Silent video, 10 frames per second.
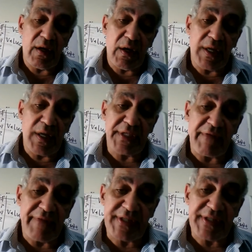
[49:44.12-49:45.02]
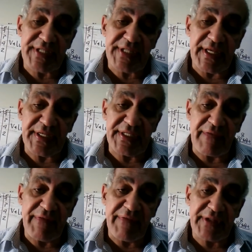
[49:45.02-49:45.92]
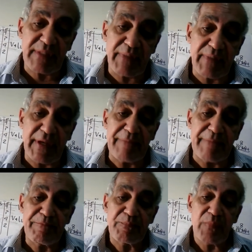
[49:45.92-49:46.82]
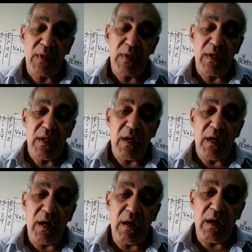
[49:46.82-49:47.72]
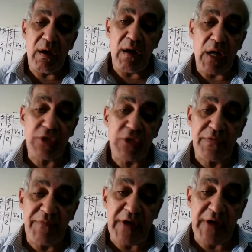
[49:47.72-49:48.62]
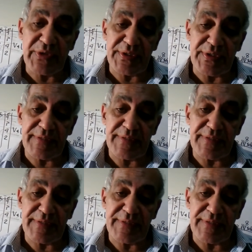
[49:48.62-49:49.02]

it's affected by a lot of factors.